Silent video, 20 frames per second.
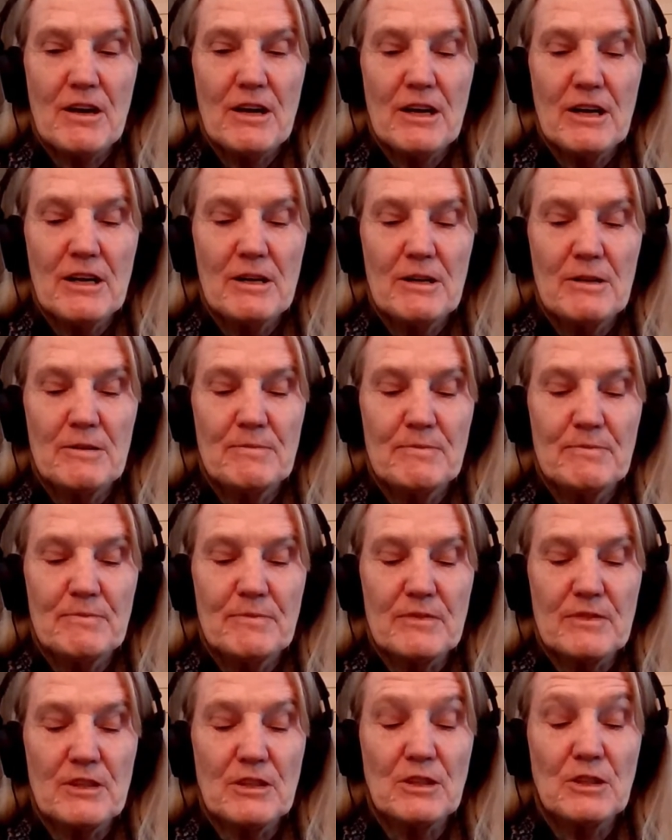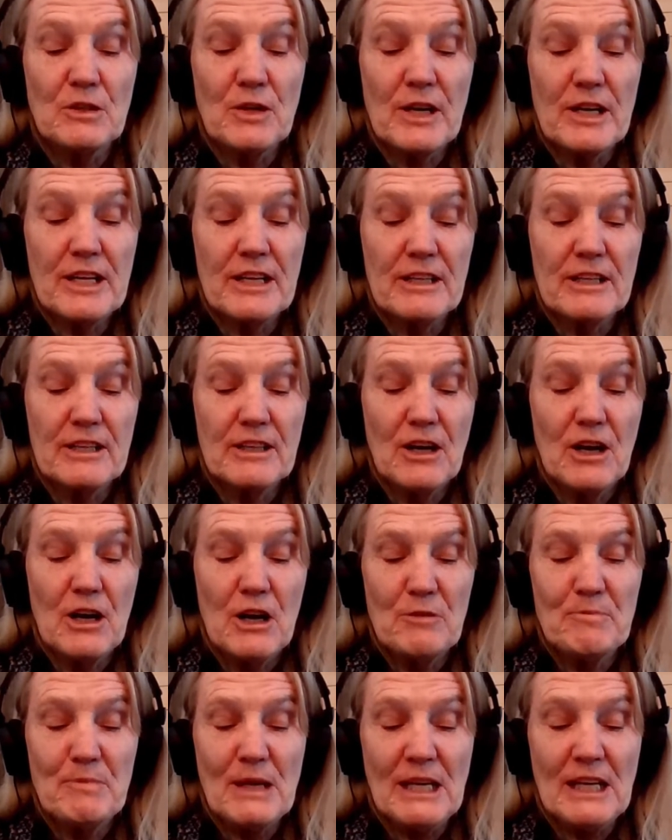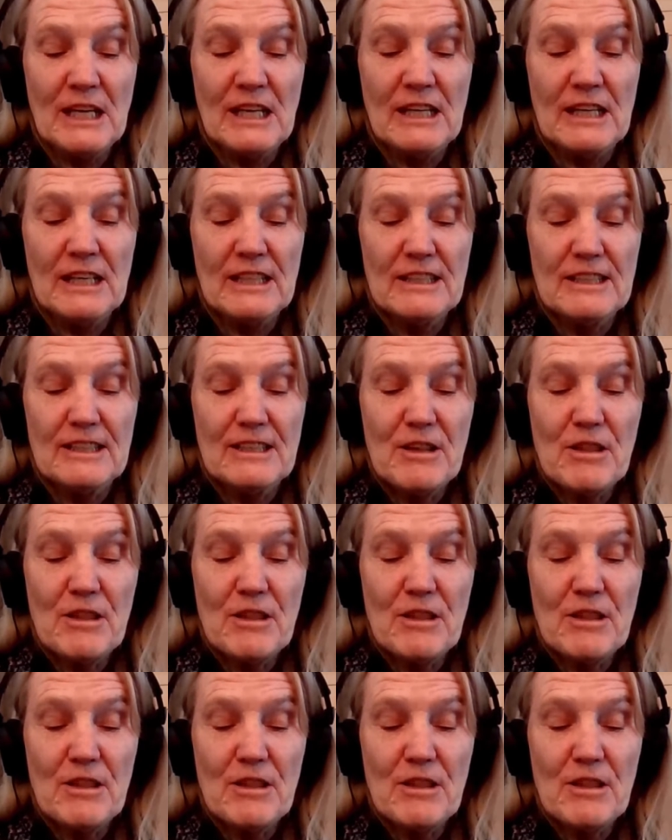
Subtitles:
the Lord had called me